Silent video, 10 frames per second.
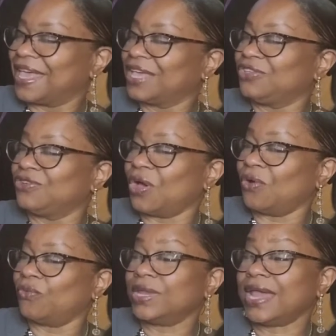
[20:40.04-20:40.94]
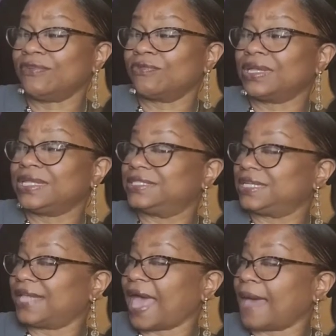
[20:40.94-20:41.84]
You know, we never really
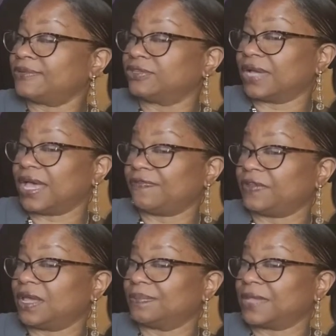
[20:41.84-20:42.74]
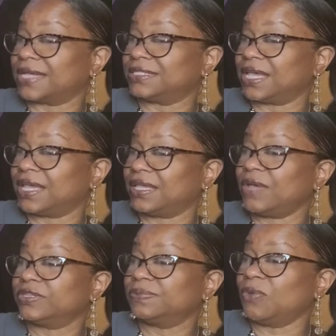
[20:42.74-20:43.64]
did capture a Heffalump that day.
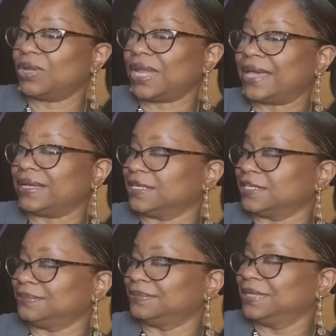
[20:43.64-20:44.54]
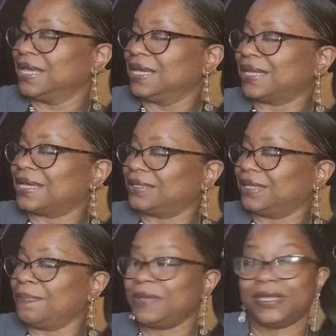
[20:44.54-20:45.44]
It was more like
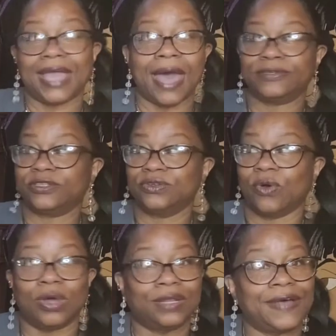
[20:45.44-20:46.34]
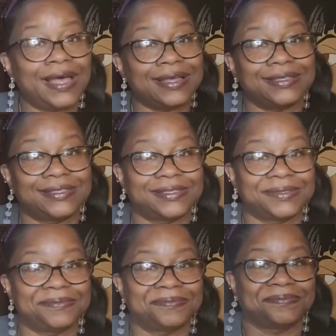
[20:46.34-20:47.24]
Lumpy captured all of us.
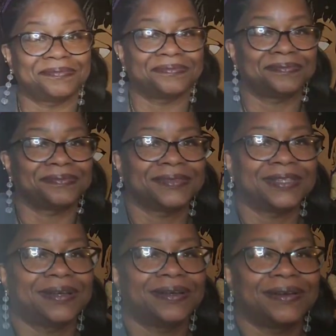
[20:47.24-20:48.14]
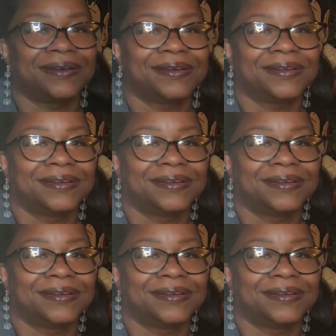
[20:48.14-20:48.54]
Aw.